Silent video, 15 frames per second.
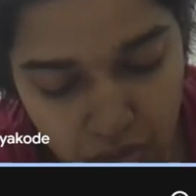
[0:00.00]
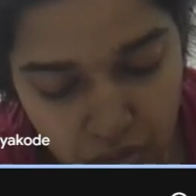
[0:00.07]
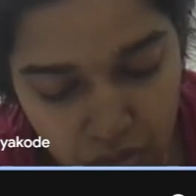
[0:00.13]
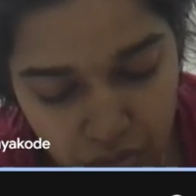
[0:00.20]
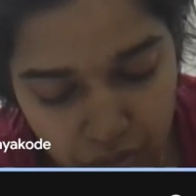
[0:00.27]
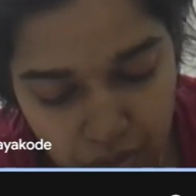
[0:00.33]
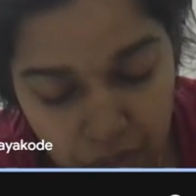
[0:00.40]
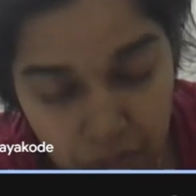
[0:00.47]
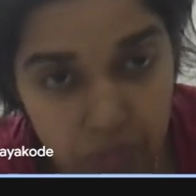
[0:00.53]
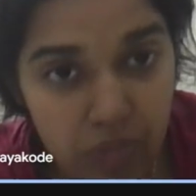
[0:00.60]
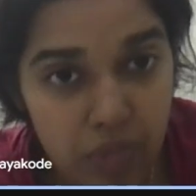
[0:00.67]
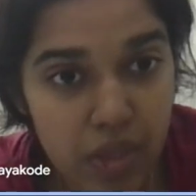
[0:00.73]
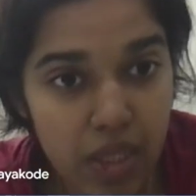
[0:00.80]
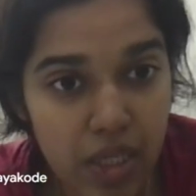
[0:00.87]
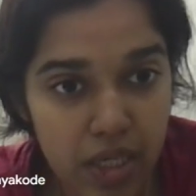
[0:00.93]
So
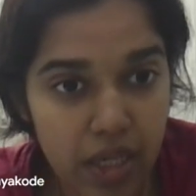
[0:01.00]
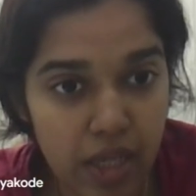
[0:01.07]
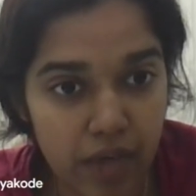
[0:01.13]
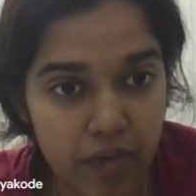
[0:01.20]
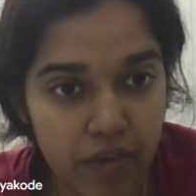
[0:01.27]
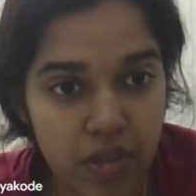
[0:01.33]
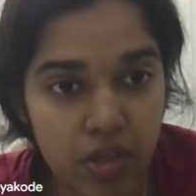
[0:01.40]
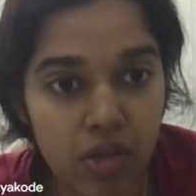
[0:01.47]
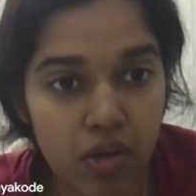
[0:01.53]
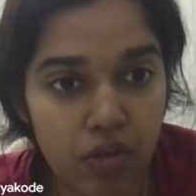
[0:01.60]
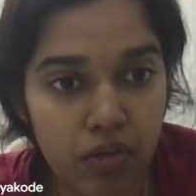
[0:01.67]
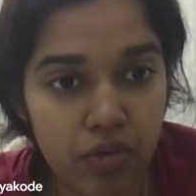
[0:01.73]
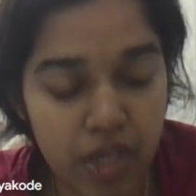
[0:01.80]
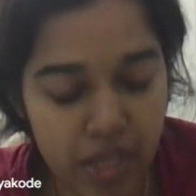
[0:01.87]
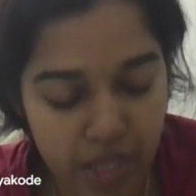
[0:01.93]
from the derivation
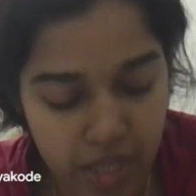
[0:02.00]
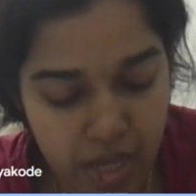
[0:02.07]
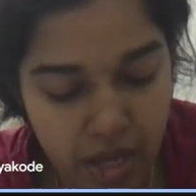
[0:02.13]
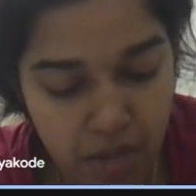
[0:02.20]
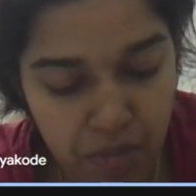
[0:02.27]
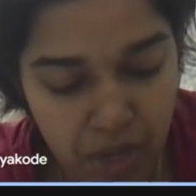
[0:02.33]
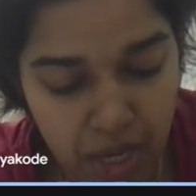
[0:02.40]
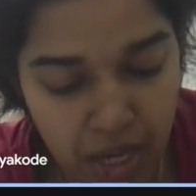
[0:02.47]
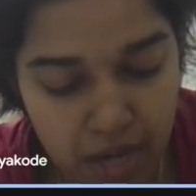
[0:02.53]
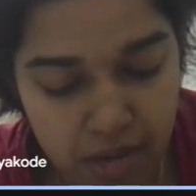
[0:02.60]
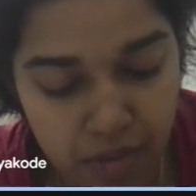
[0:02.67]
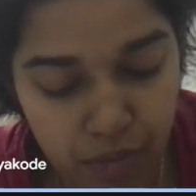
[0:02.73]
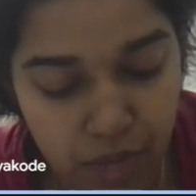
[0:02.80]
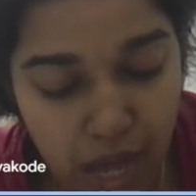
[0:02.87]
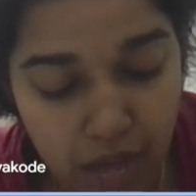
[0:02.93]
of EAR
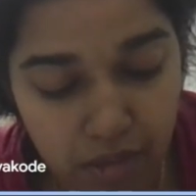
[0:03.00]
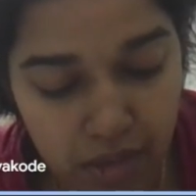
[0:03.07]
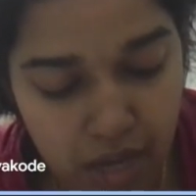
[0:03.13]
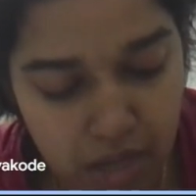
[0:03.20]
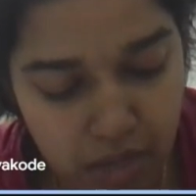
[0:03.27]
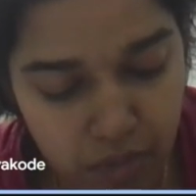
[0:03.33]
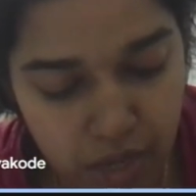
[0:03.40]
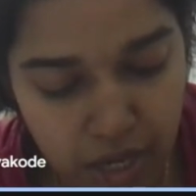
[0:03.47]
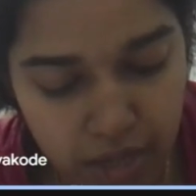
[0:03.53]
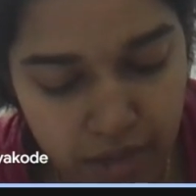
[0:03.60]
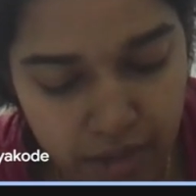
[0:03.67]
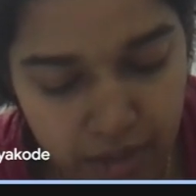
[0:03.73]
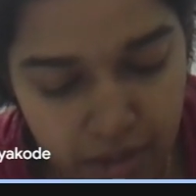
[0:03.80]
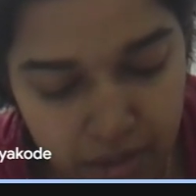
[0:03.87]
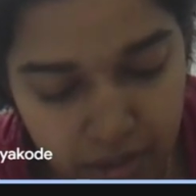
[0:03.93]
mechanism, last class we
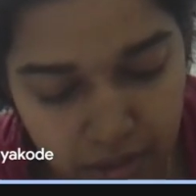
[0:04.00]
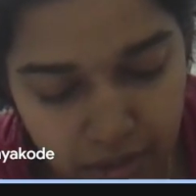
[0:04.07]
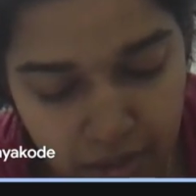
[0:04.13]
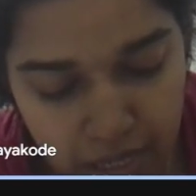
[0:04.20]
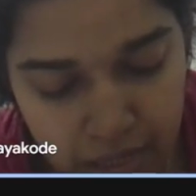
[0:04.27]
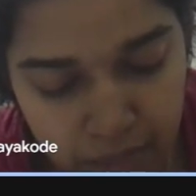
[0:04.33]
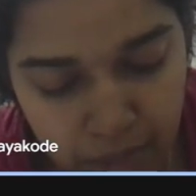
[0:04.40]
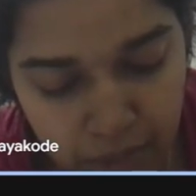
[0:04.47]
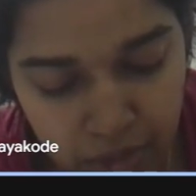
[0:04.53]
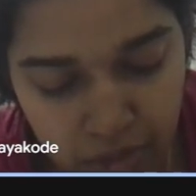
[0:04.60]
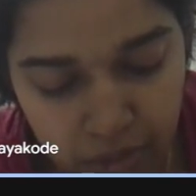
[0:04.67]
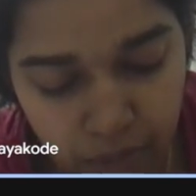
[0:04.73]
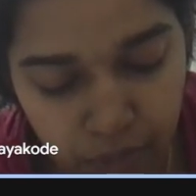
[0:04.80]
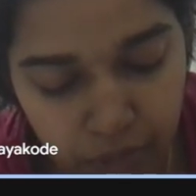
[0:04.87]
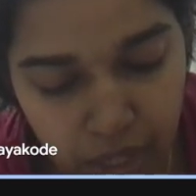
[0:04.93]
had seen this the
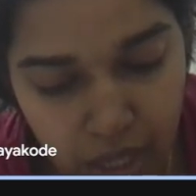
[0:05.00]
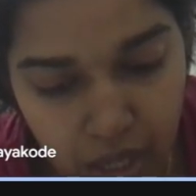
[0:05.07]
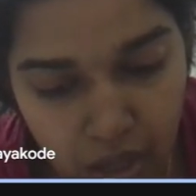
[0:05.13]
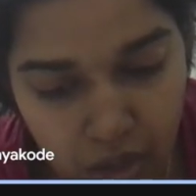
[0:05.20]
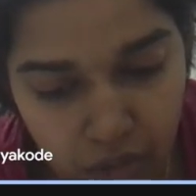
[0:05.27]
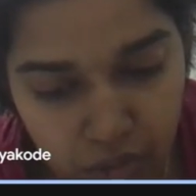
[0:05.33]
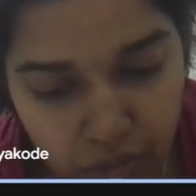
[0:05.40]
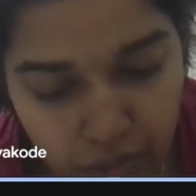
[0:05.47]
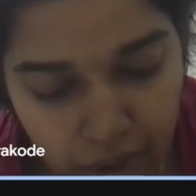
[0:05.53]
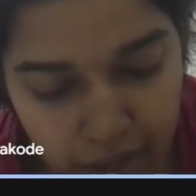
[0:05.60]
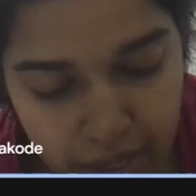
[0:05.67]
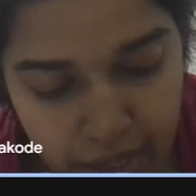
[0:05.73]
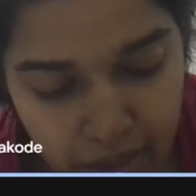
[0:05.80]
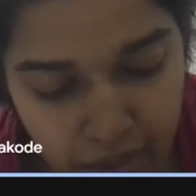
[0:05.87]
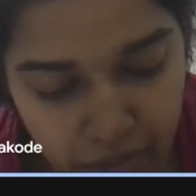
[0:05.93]
expression
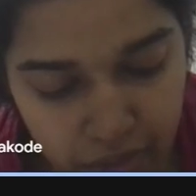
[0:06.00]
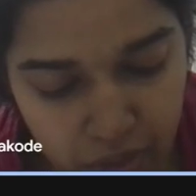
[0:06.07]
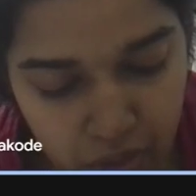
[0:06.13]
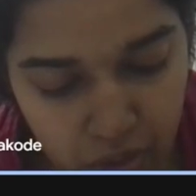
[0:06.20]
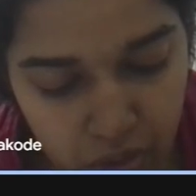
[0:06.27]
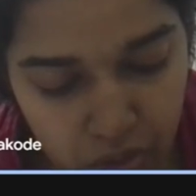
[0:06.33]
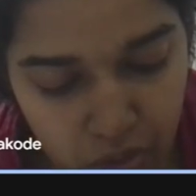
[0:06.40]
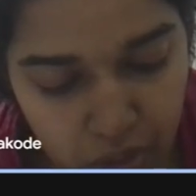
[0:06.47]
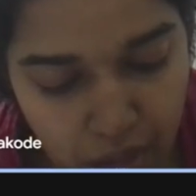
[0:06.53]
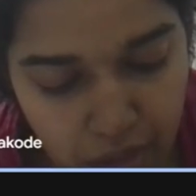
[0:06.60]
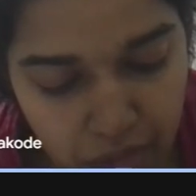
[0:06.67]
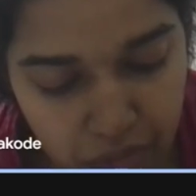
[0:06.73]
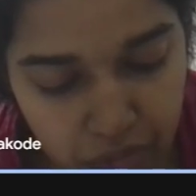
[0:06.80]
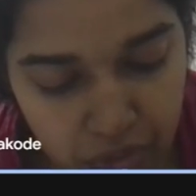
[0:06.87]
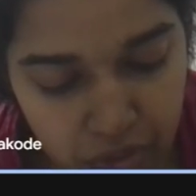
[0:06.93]
YF equal to
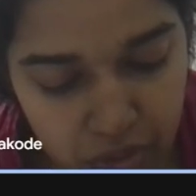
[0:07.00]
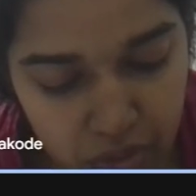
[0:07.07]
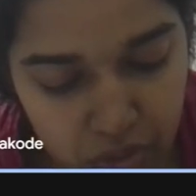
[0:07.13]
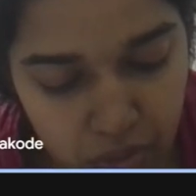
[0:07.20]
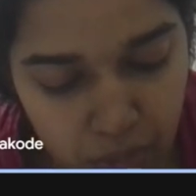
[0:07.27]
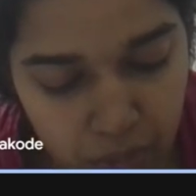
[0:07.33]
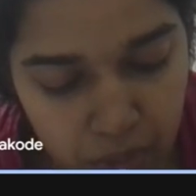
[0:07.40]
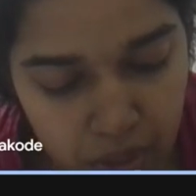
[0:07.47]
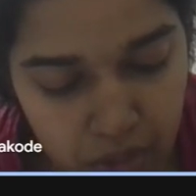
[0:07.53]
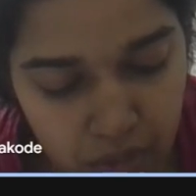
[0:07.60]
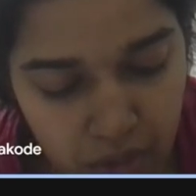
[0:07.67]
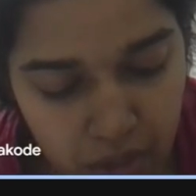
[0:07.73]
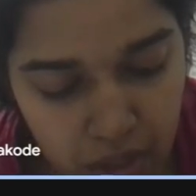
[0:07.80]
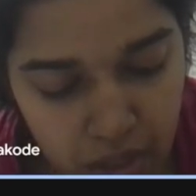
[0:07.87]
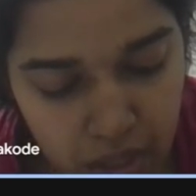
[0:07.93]
F into
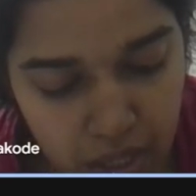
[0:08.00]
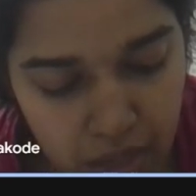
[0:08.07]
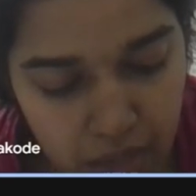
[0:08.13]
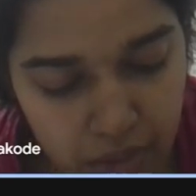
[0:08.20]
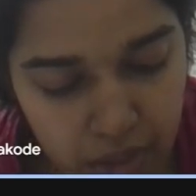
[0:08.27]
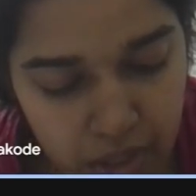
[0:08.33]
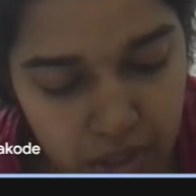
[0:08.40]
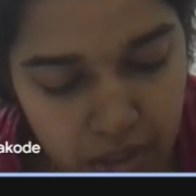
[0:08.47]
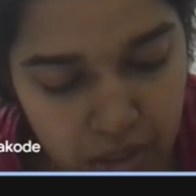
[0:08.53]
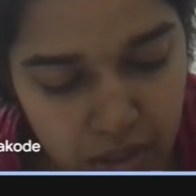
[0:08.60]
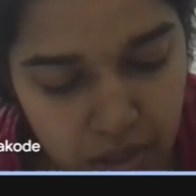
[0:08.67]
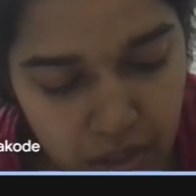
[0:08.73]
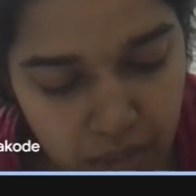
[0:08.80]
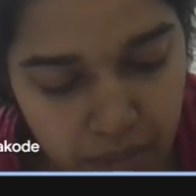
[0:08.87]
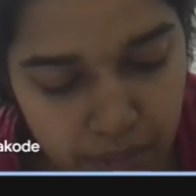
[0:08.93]
B1 K1
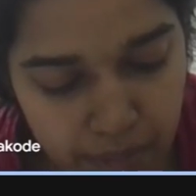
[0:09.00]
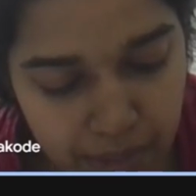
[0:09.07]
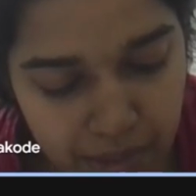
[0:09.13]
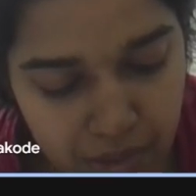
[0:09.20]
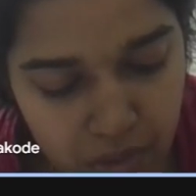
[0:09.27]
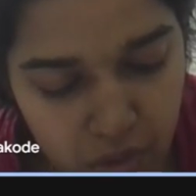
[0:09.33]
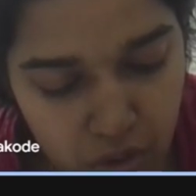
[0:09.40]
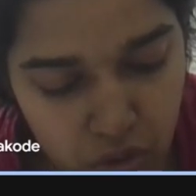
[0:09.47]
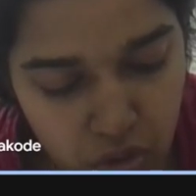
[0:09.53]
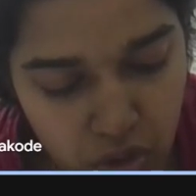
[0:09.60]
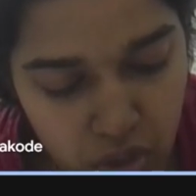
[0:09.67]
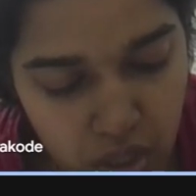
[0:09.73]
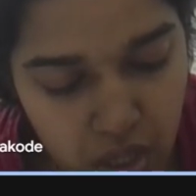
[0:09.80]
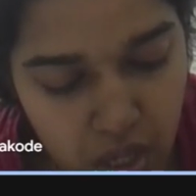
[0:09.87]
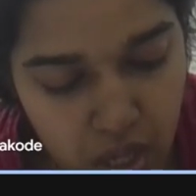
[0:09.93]
BC P
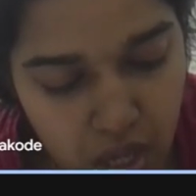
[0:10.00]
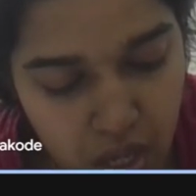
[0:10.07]
solution